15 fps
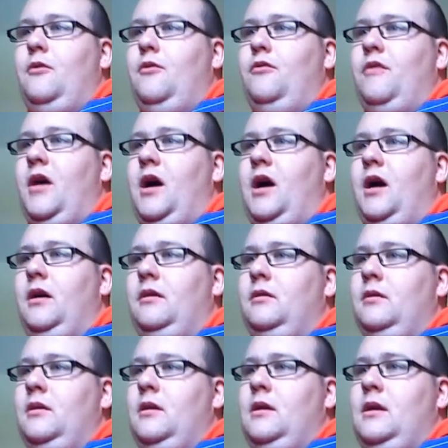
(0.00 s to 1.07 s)
hoorah.
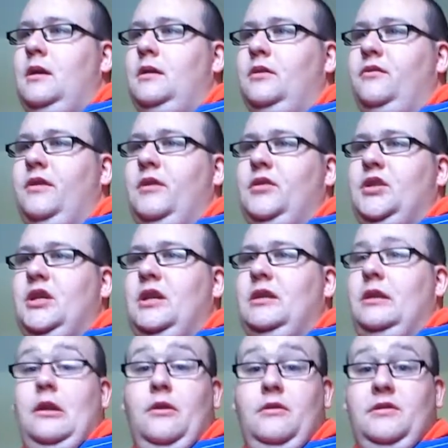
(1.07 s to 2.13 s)
The crown
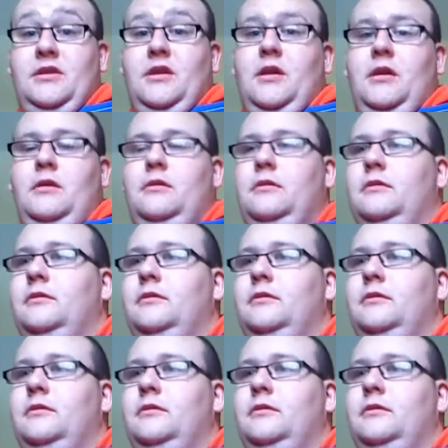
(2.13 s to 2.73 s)
chant loser.